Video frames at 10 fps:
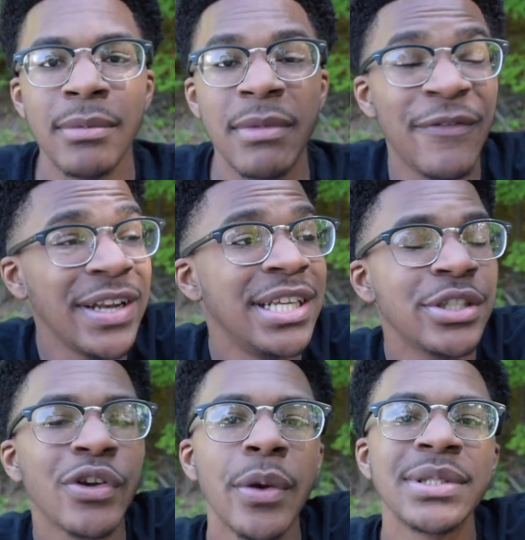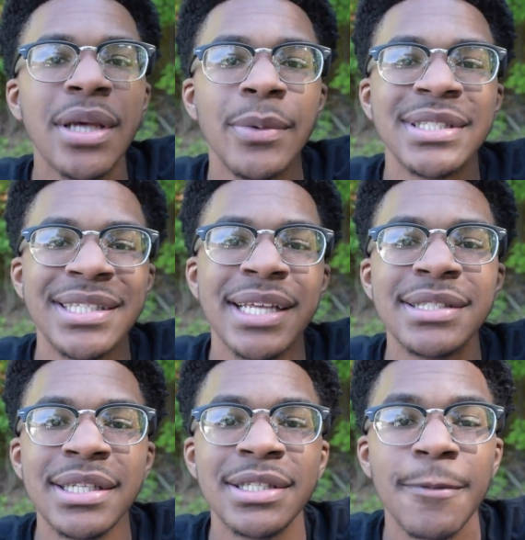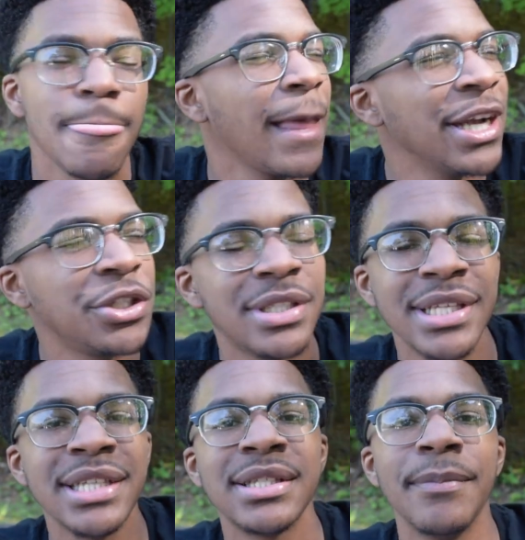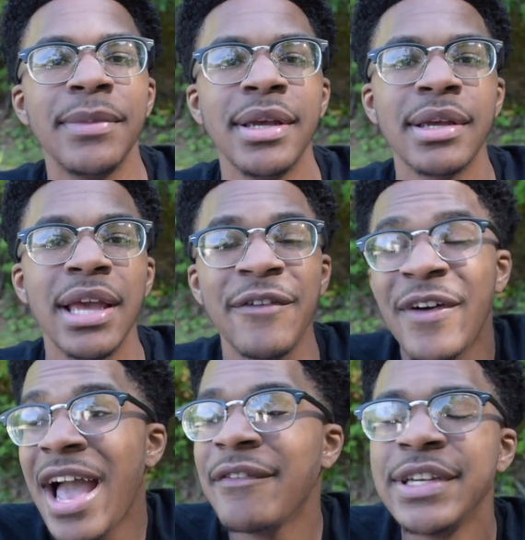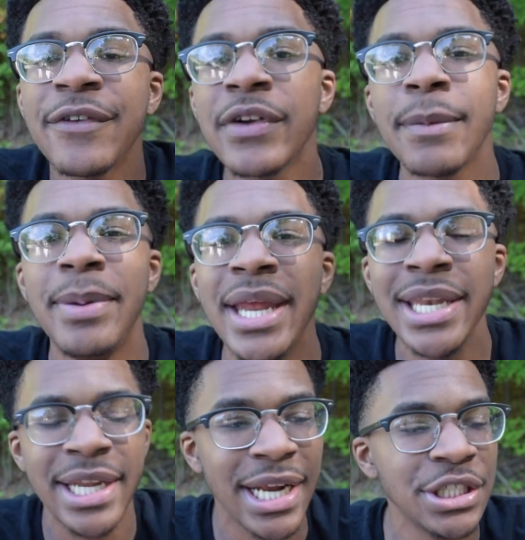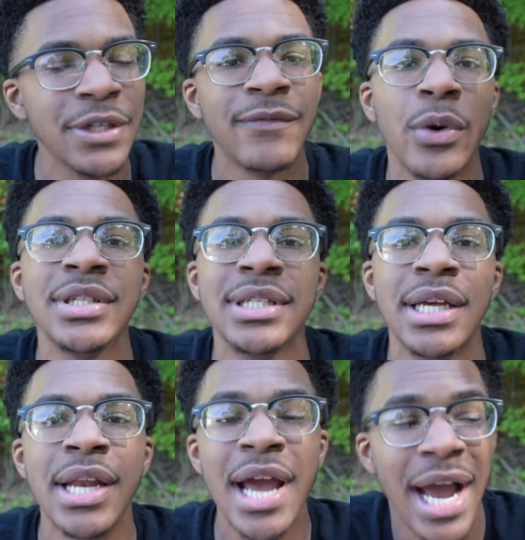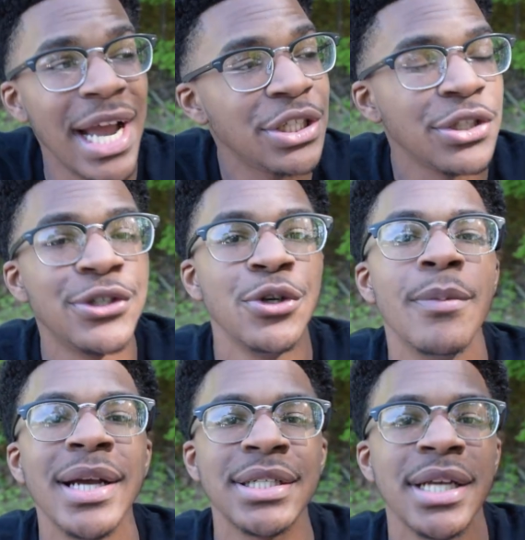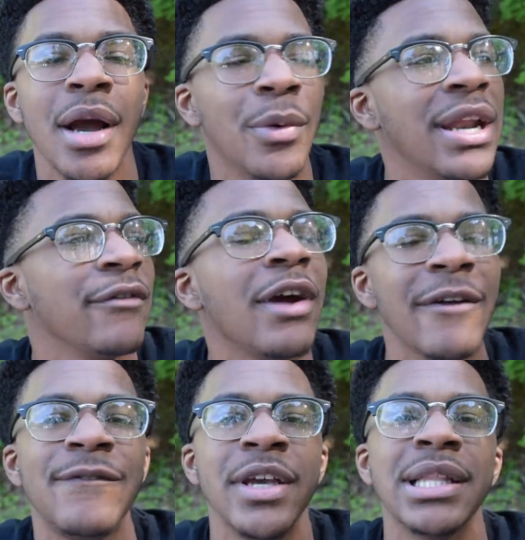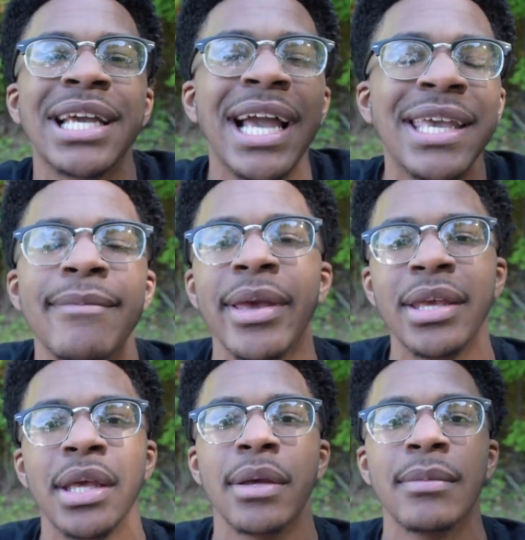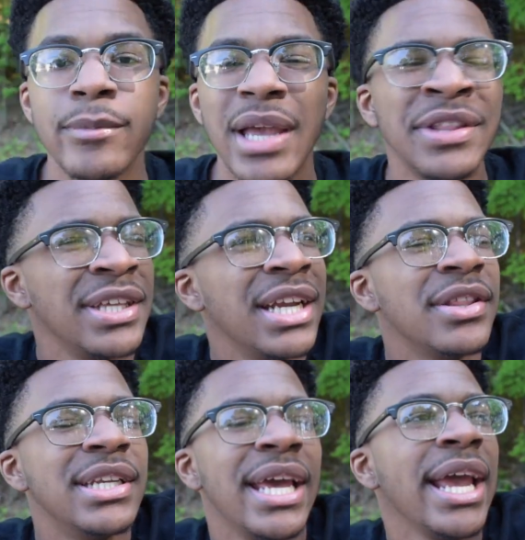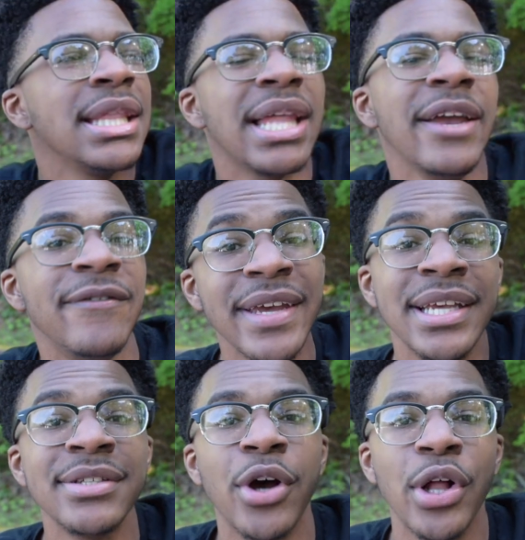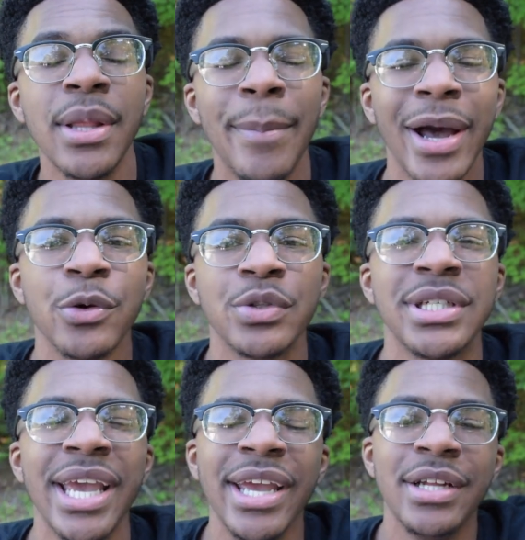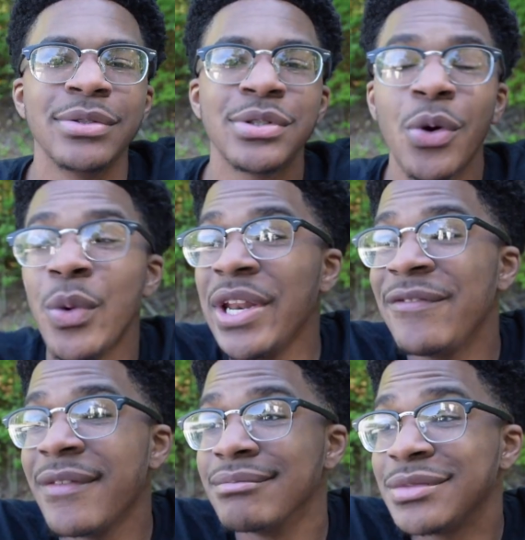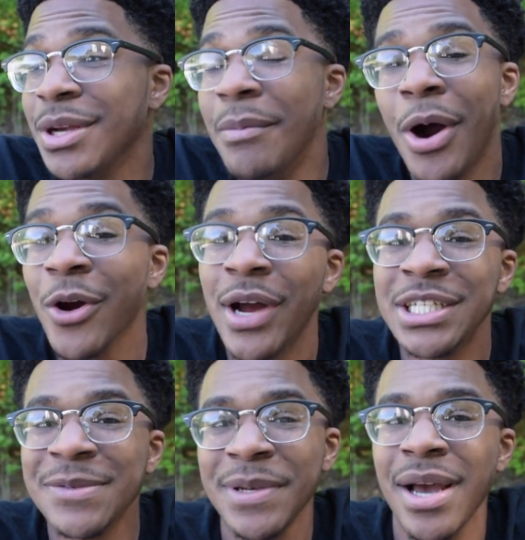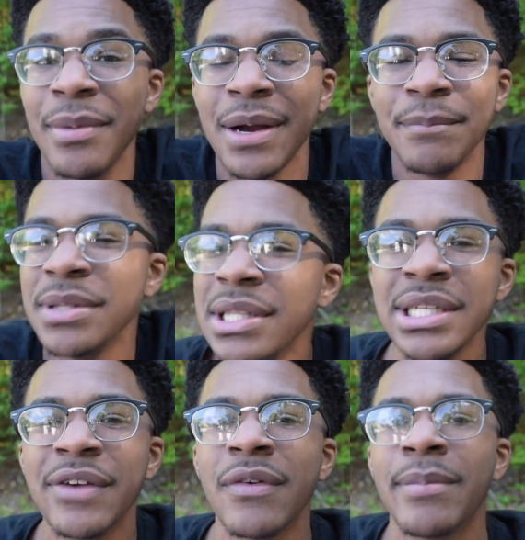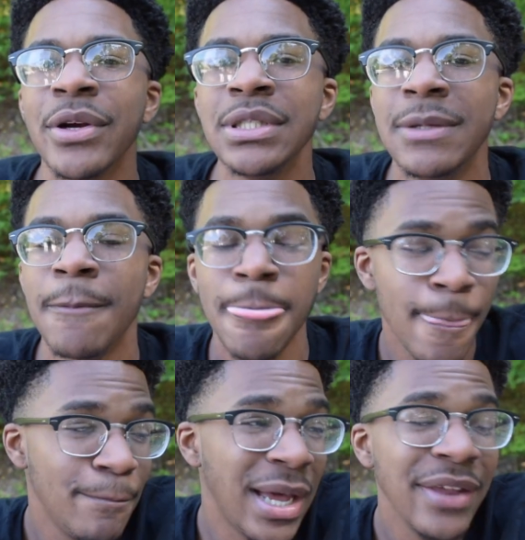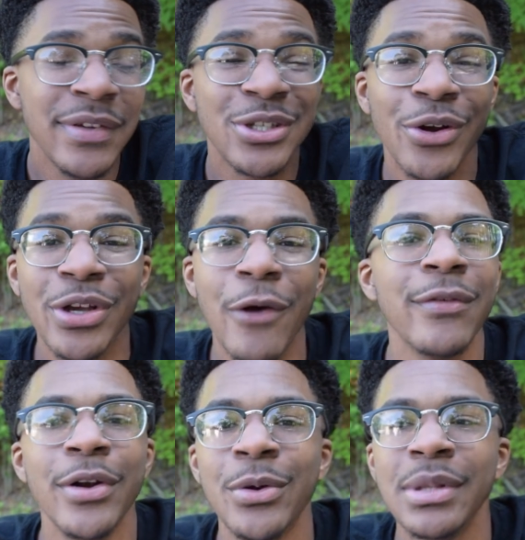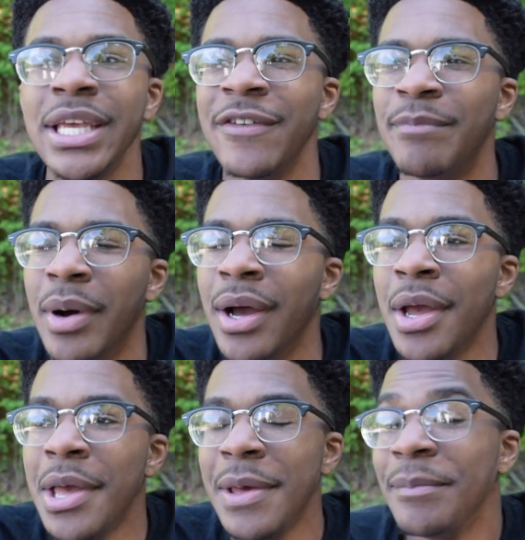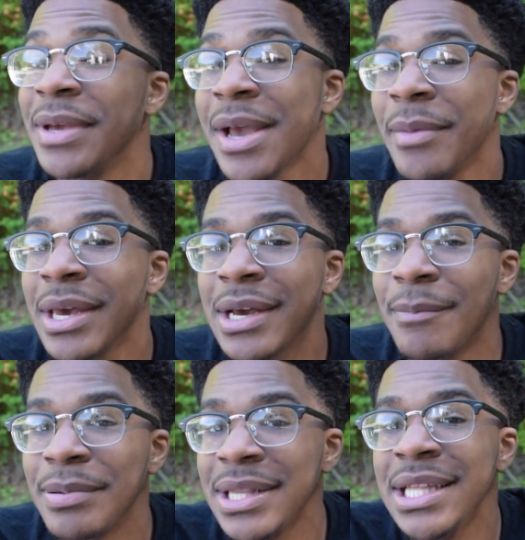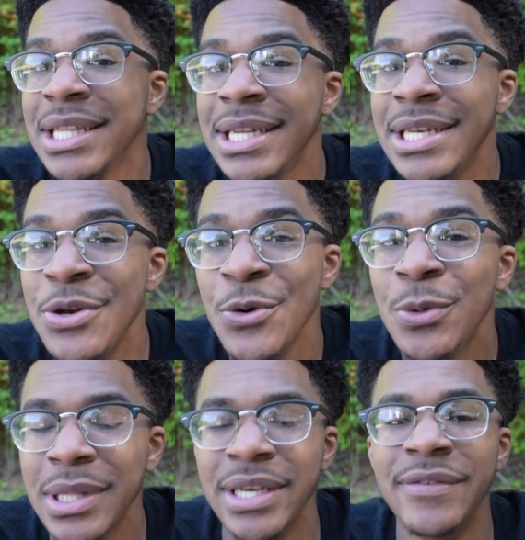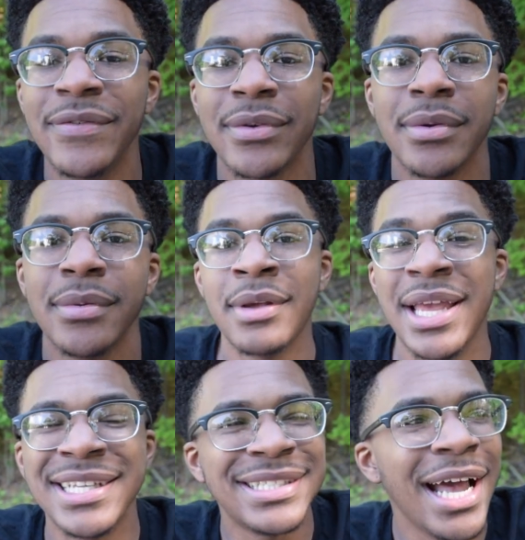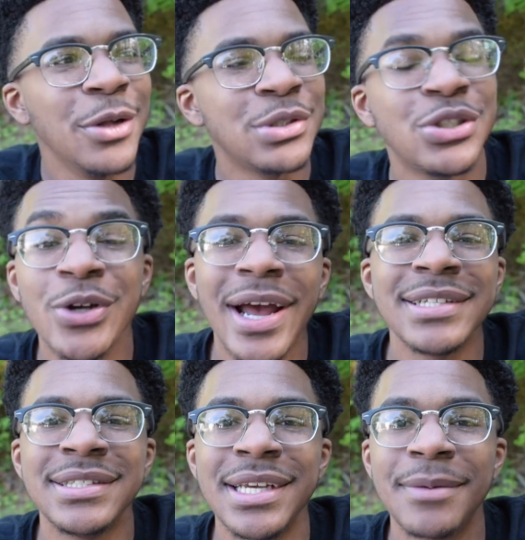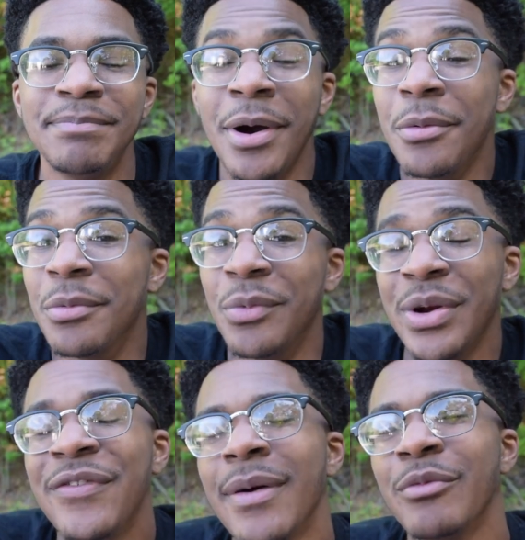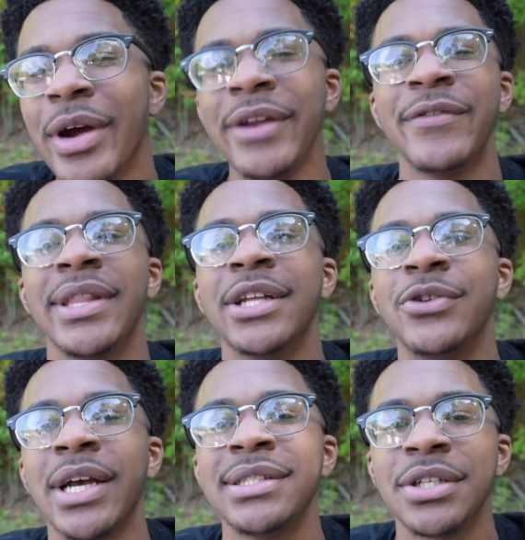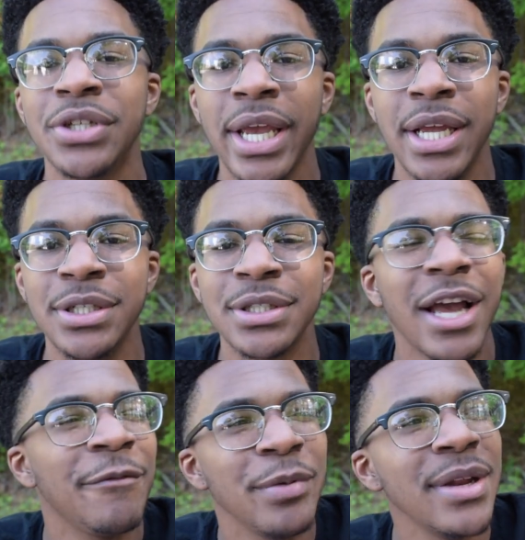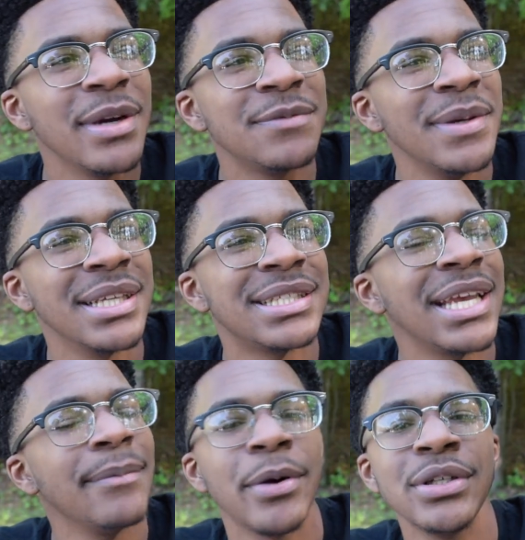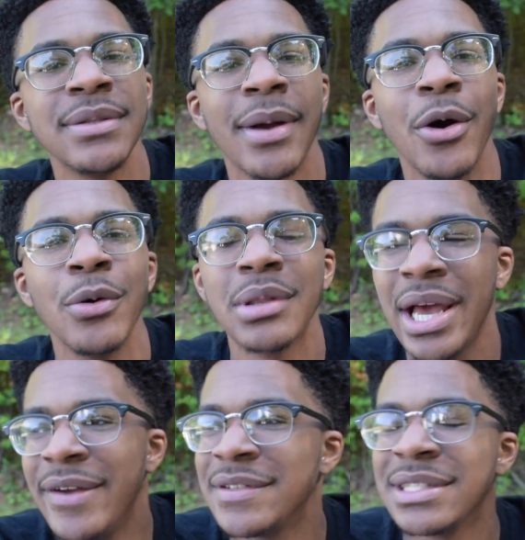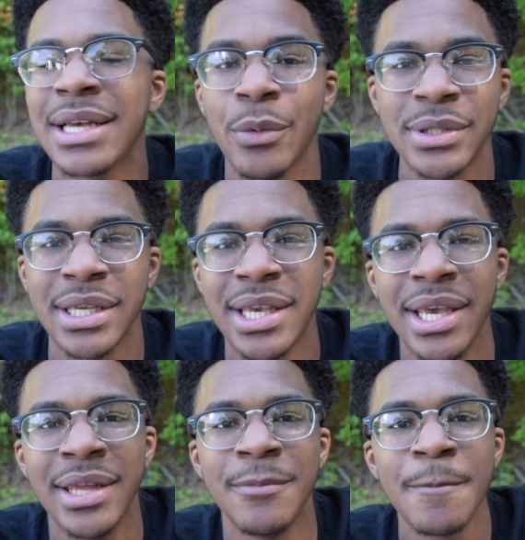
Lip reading: If I disagree with someone's stances, I should say something. If I have a different opinion, I should voice it. I should shoot my shot whenever I feel like I can make it. At the end of the day, life is all about change. So what if tomorrow I just become a completely different person? Not even turning over a new leaf, but becoming a completely new leaf. It sounds drastic, but what if I'm ready for that drastic change? I've pretty much been the same person my whole life since I was a kid.